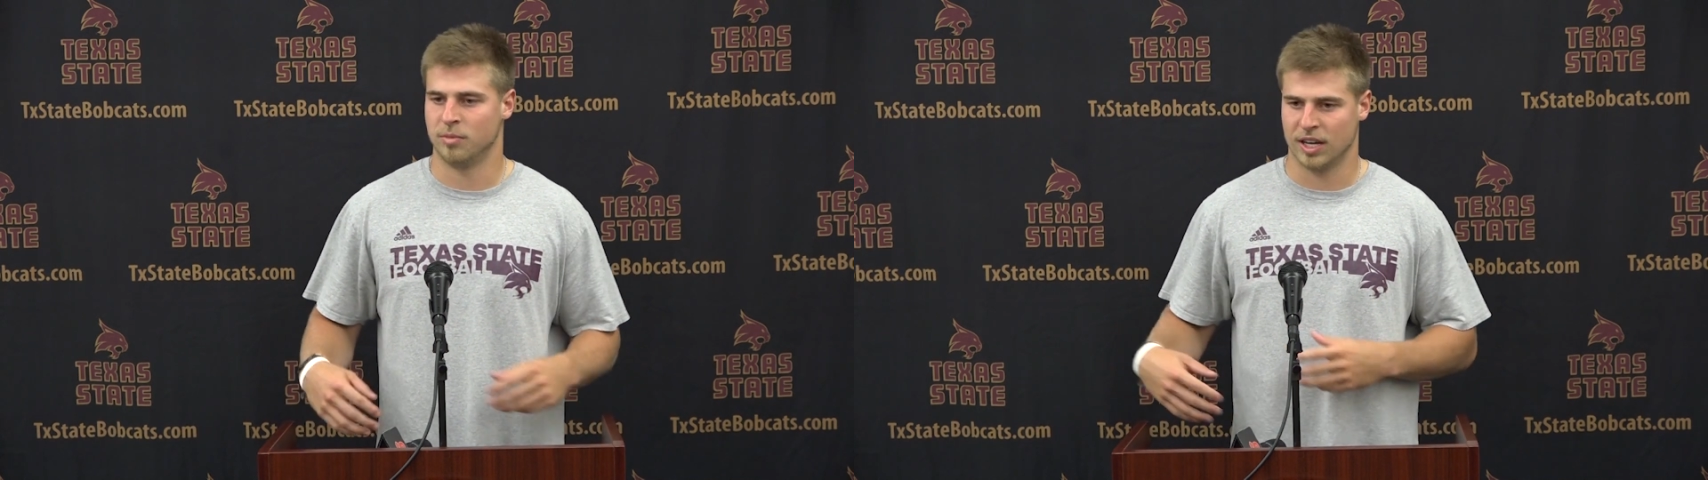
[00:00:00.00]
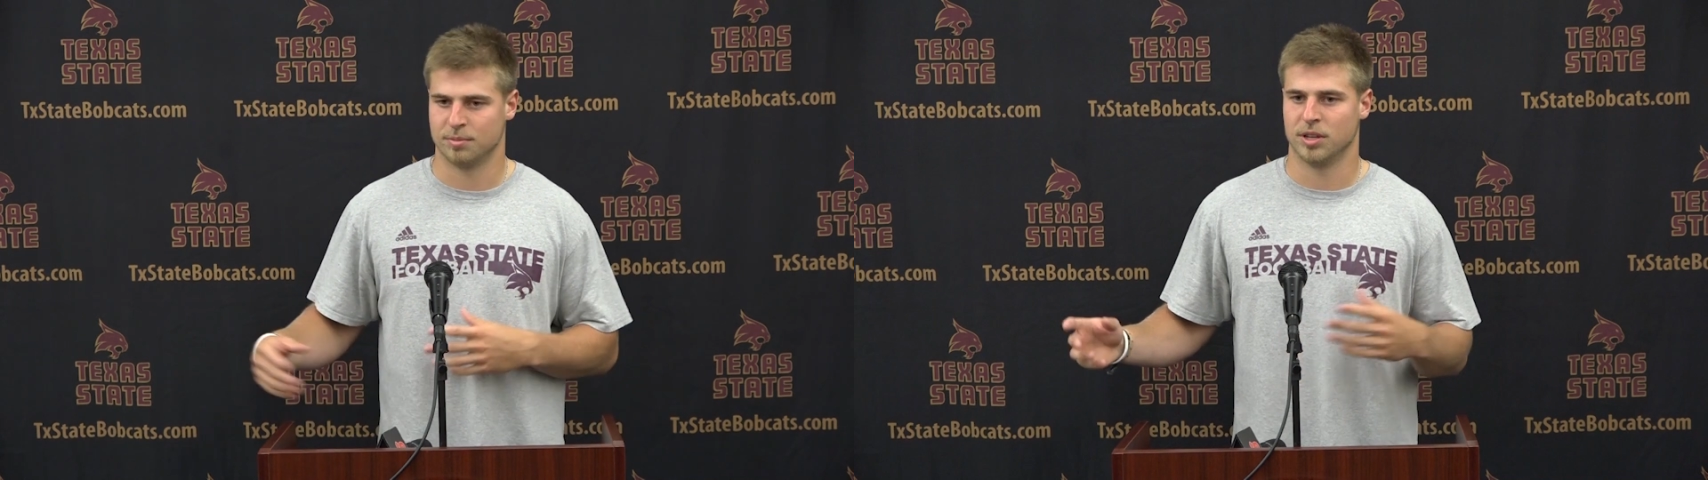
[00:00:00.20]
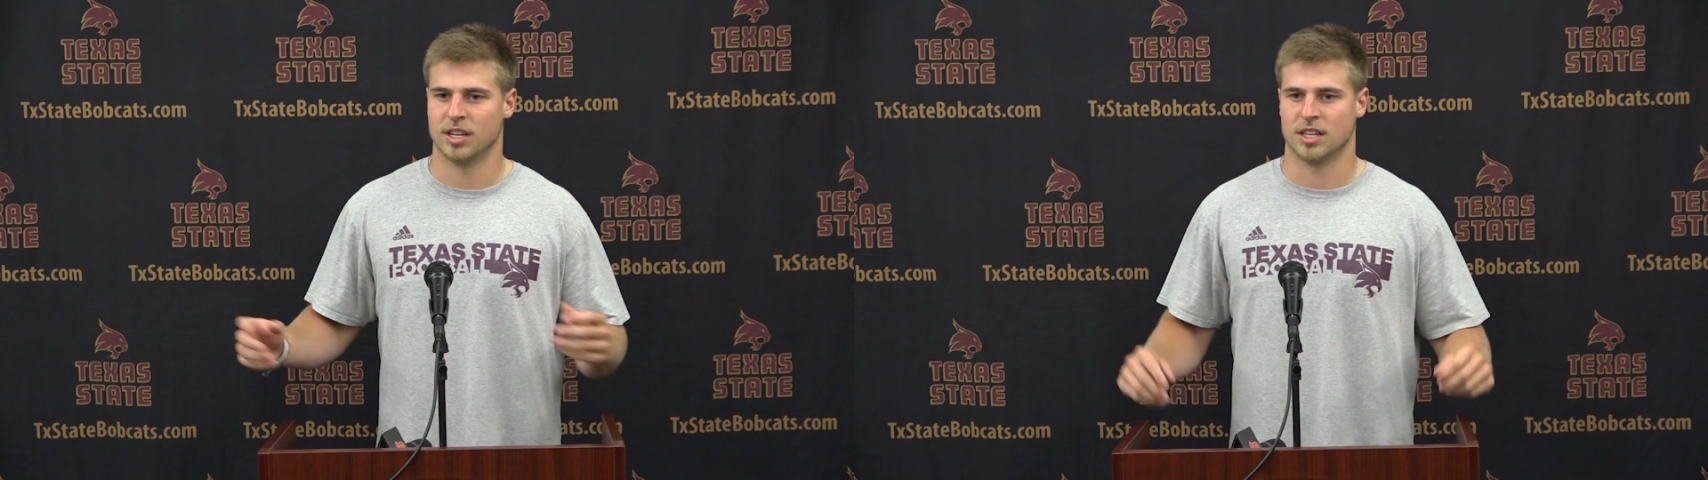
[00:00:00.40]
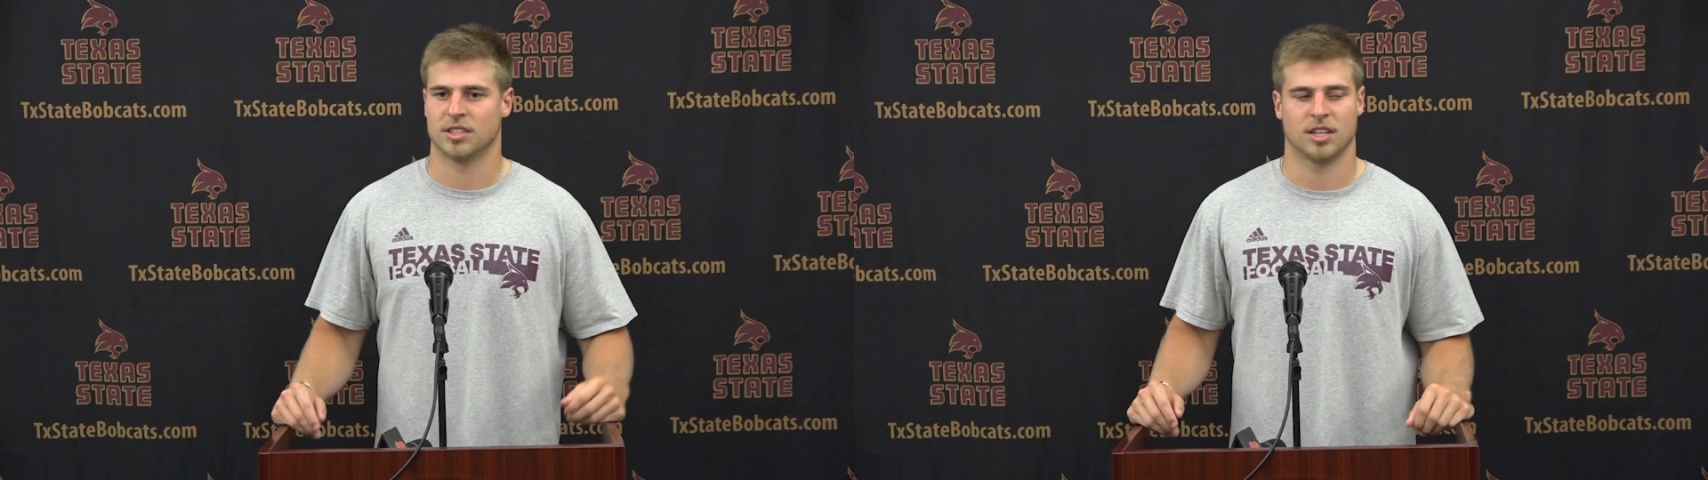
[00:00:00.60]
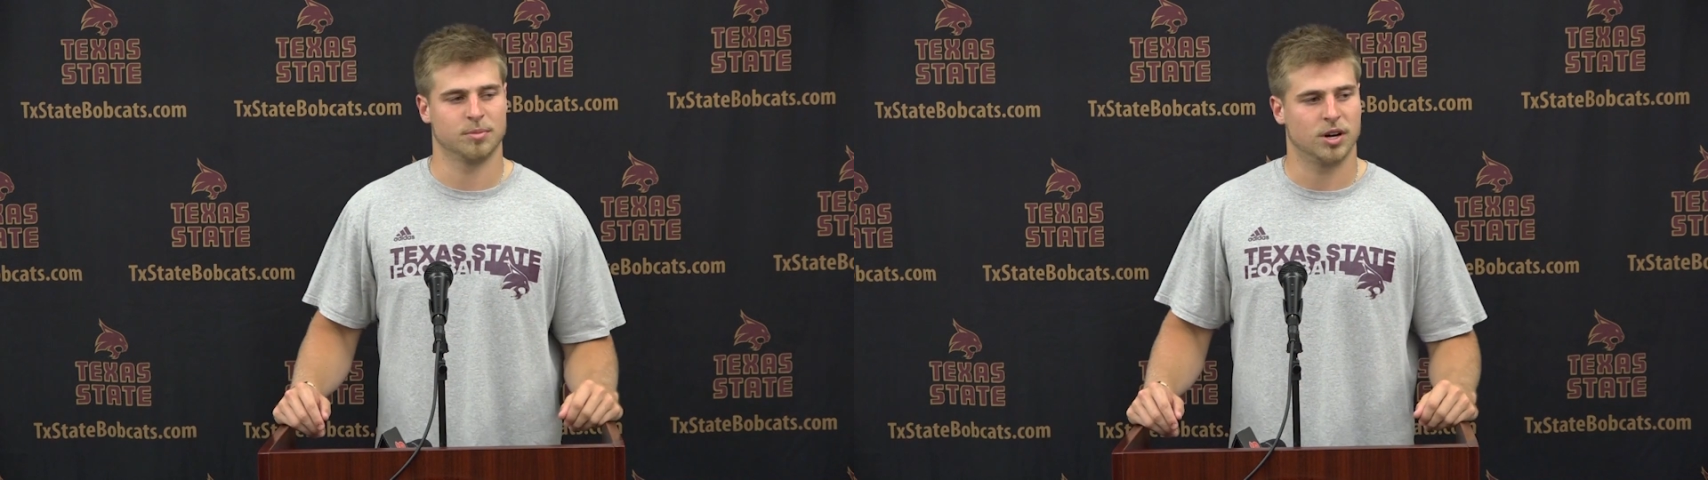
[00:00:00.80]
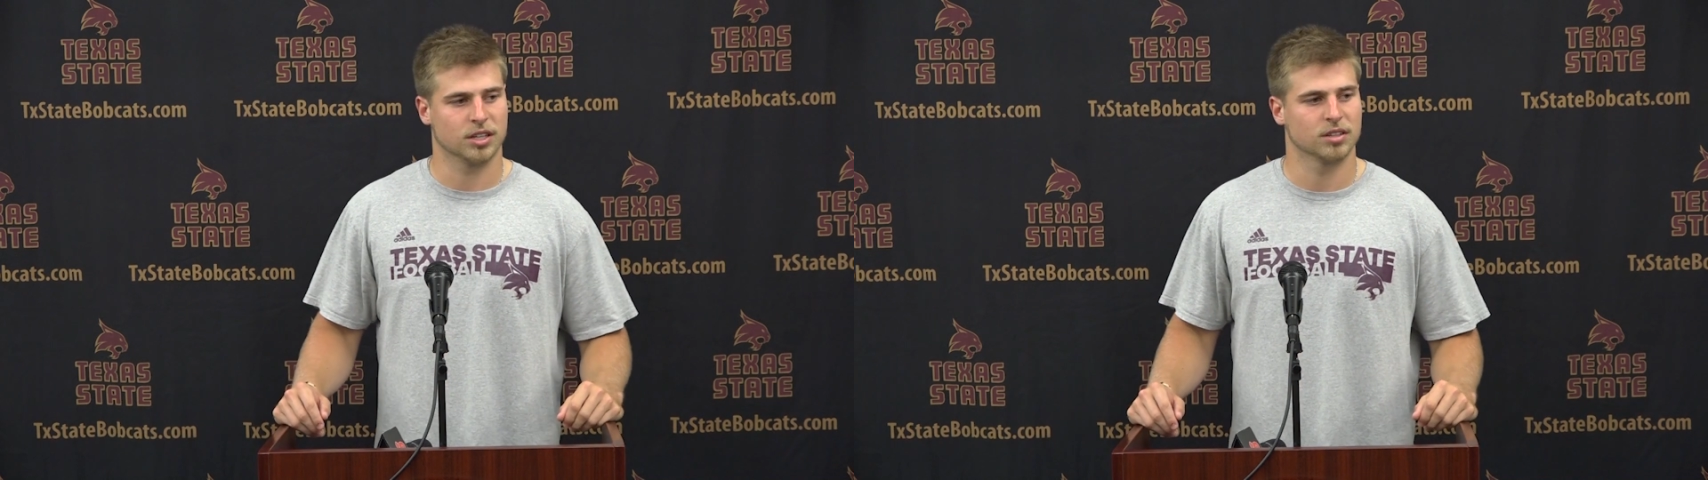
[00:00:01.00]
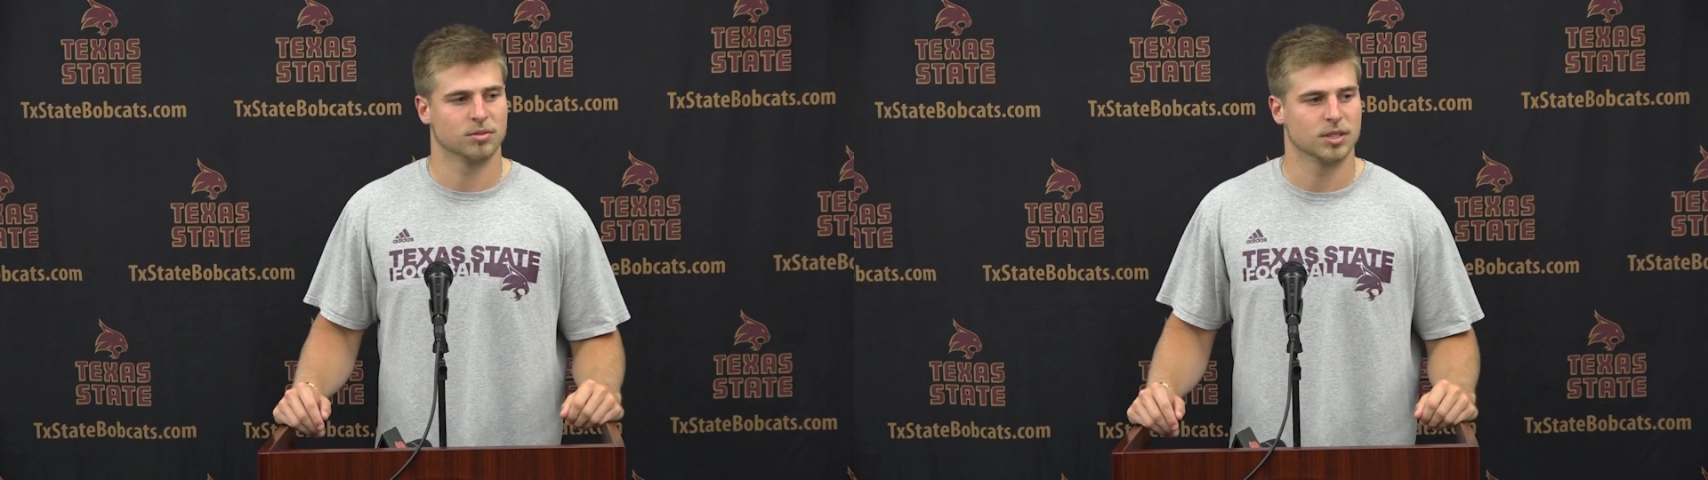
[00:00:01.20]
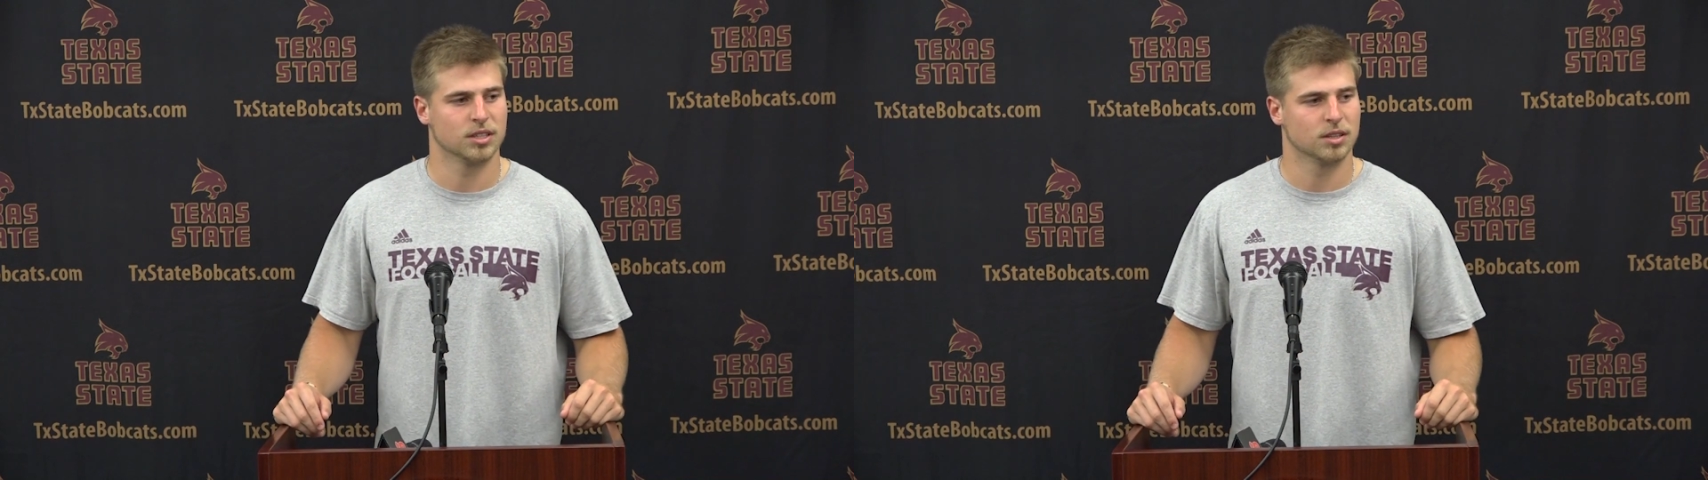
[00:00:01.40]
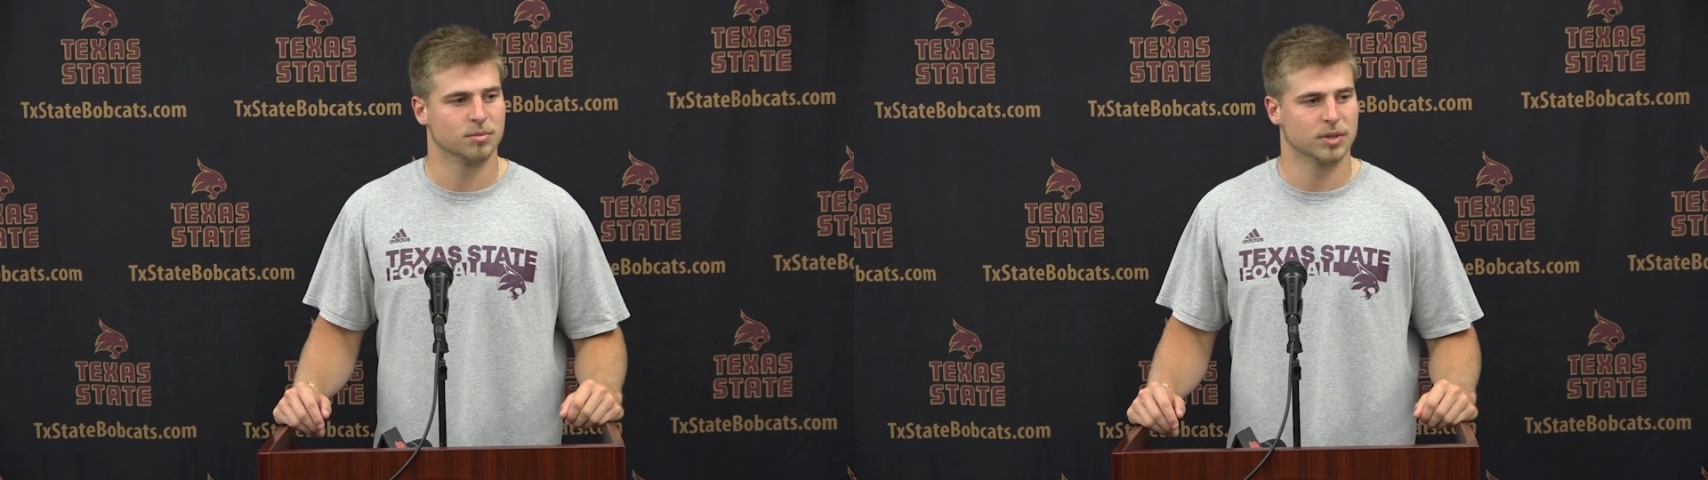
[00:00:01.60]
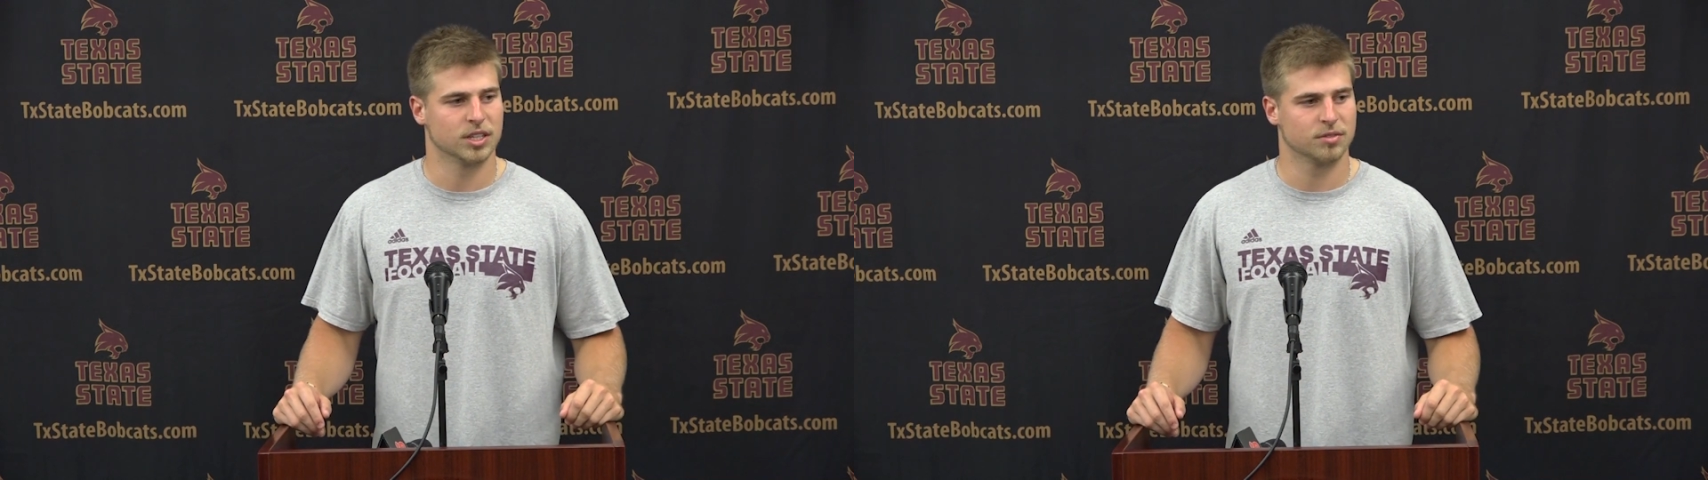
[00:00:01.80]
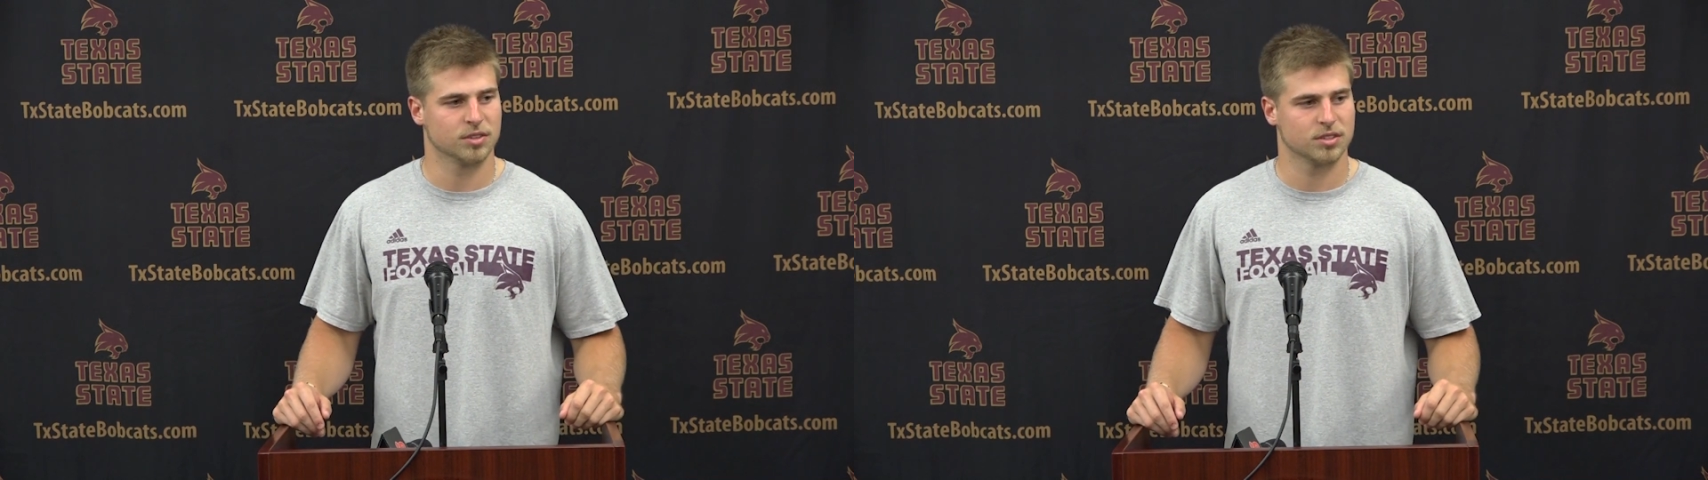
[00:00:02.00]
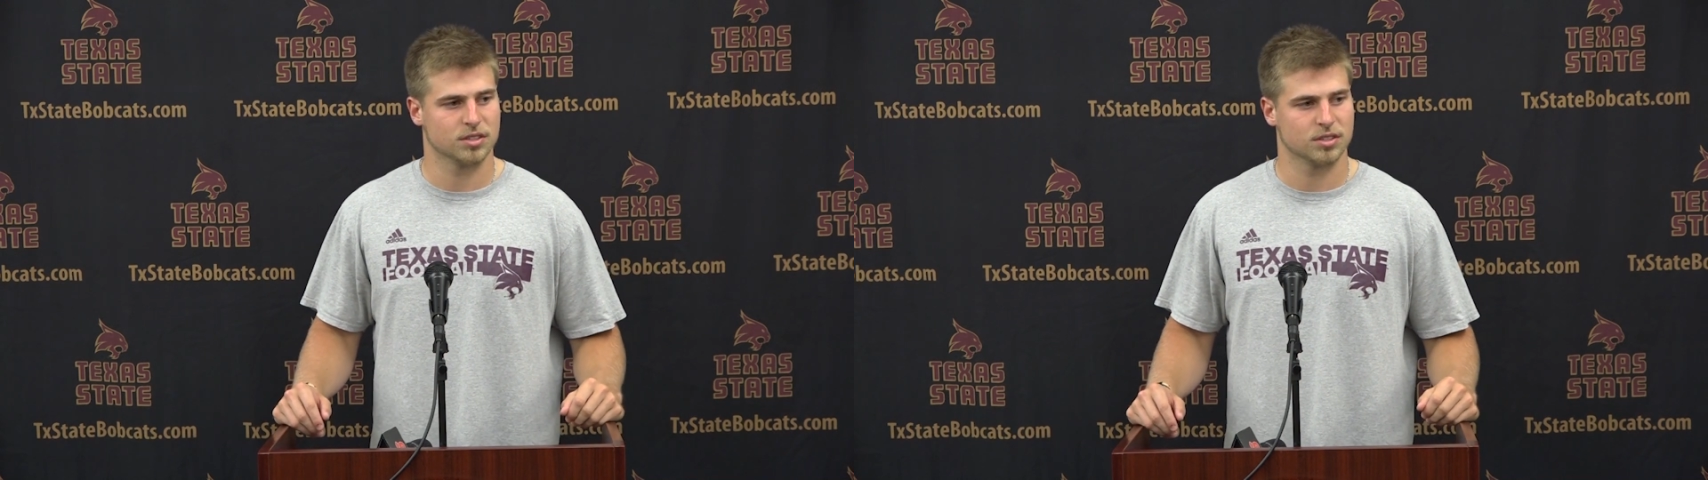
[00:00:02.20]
making plays outside the pocket be, be a difference.